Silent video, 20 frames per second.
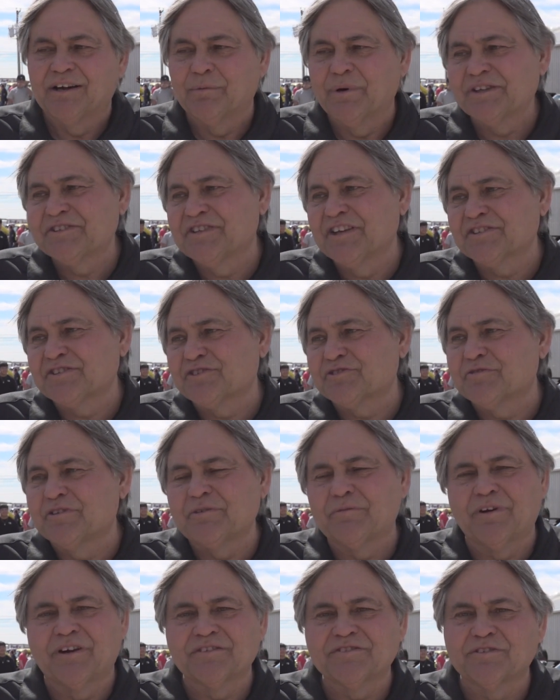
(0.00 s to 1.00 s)
West Texas
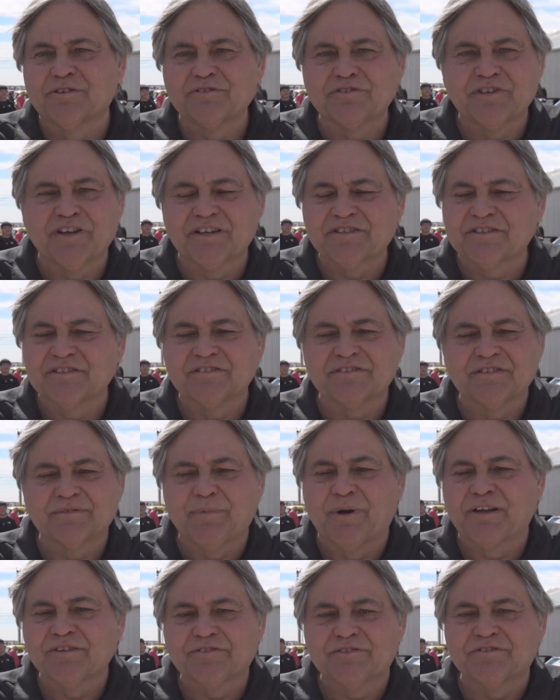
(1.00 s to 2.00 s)
Street Rod Association
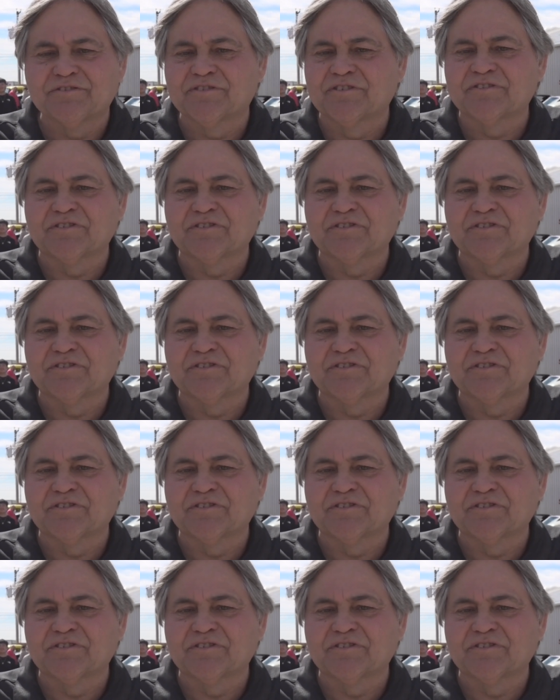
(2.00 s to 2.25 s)
sponsors